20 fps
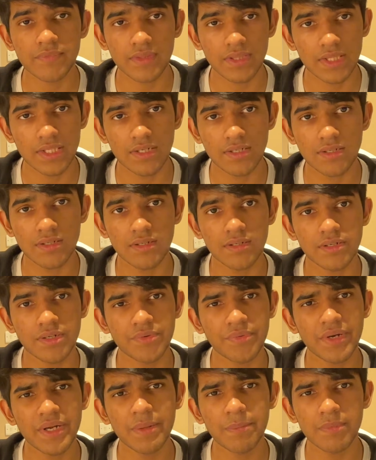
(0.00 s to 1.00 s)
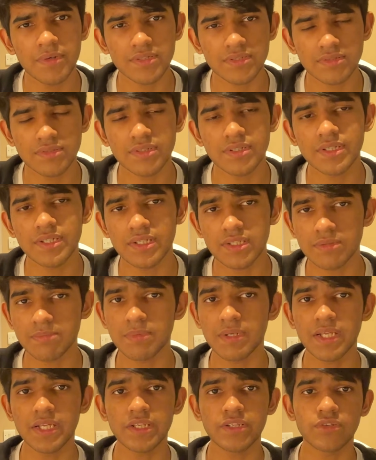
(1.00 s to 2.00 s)
The 20%
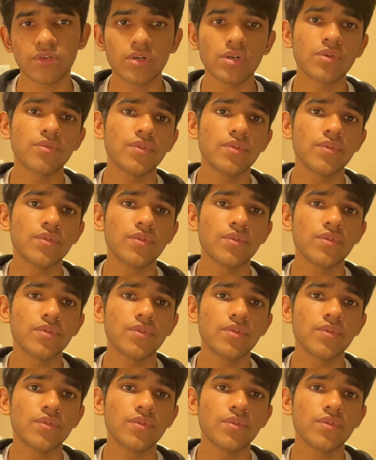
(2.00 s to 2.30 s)
display not